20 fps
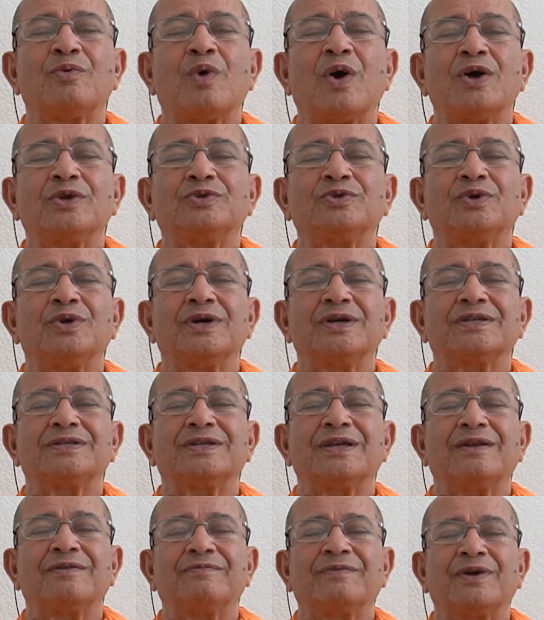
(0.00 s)
watch
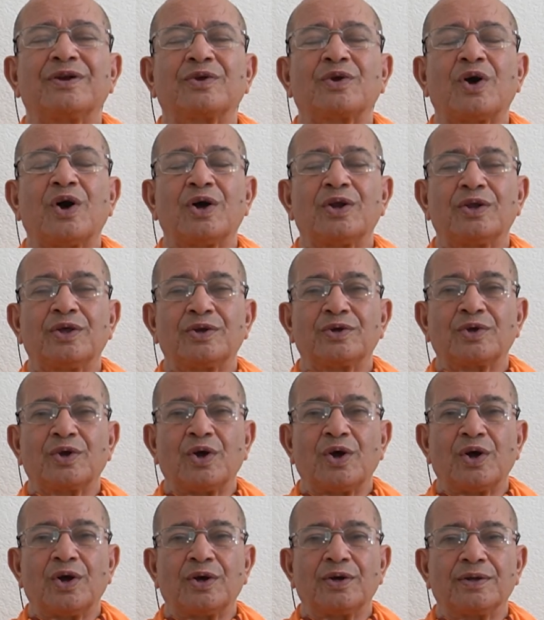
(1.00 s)
yourself and call on
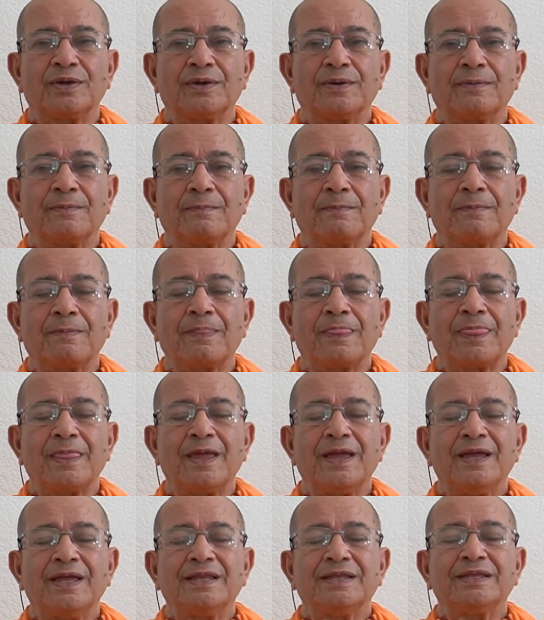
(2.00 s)
God.
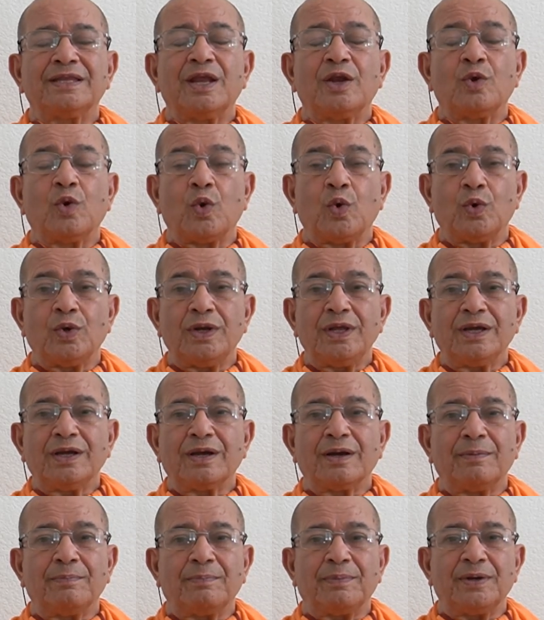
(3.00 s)
Then holy
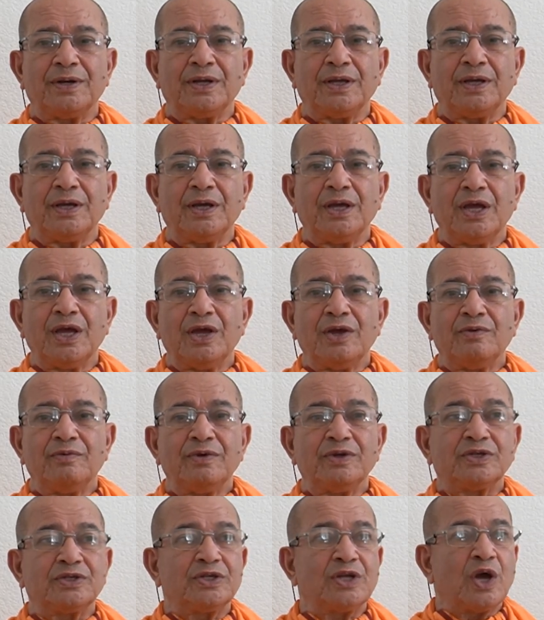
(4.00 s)
company,
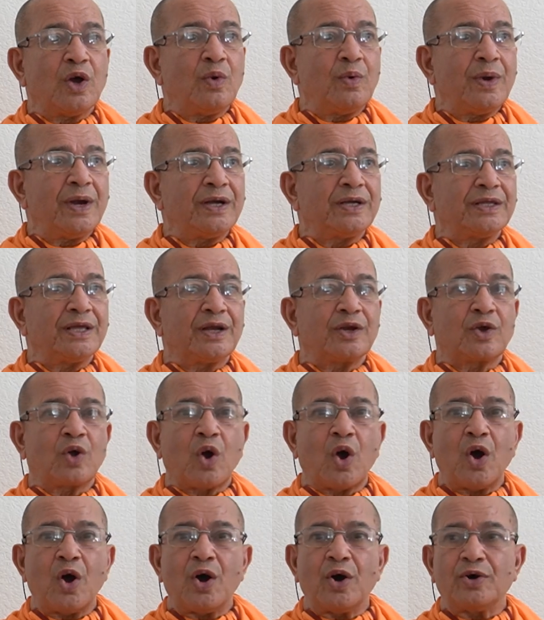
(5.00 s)
which now and then
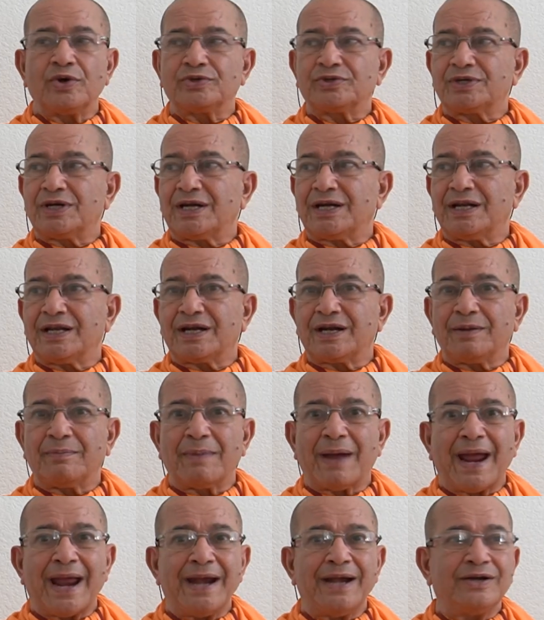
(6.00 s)
constantly
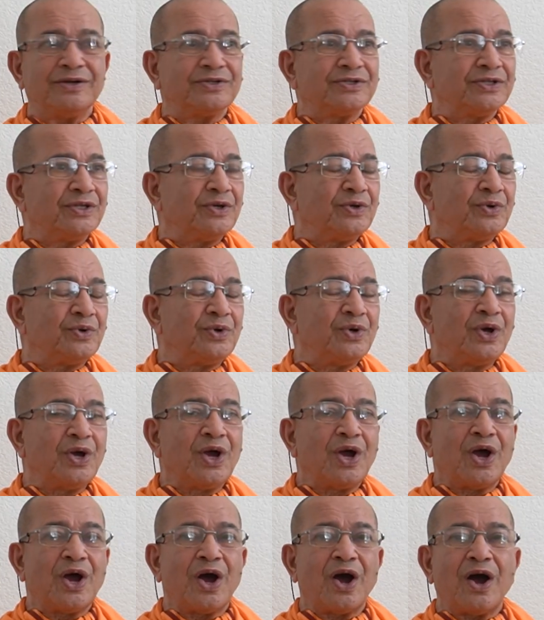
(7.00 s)
reminds you
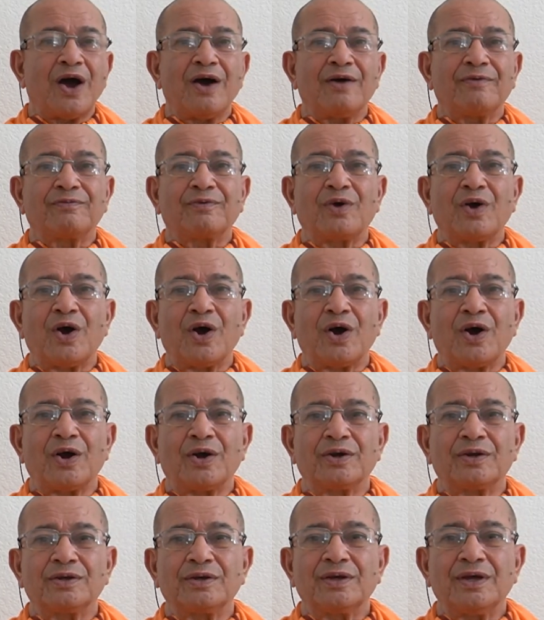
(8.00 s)
of
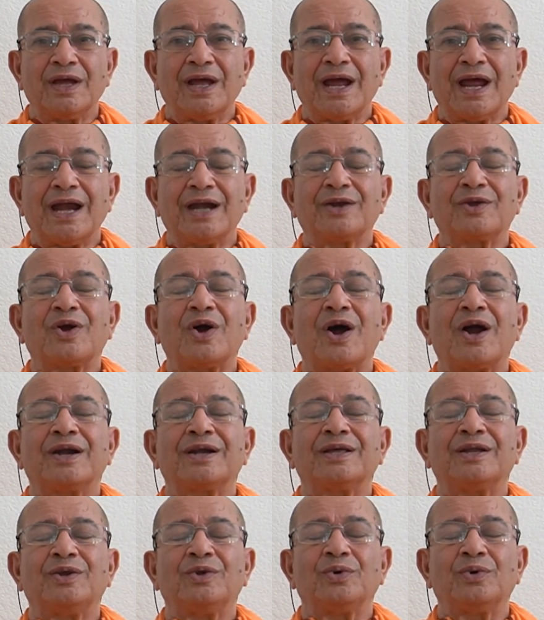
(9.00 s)
God and God
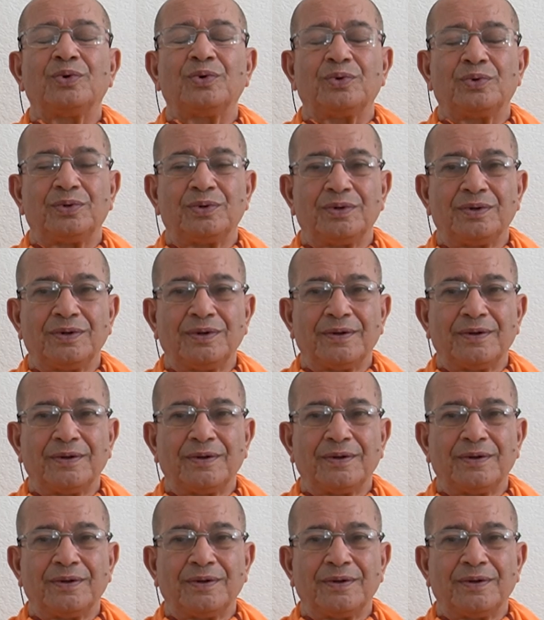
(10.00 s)
alone.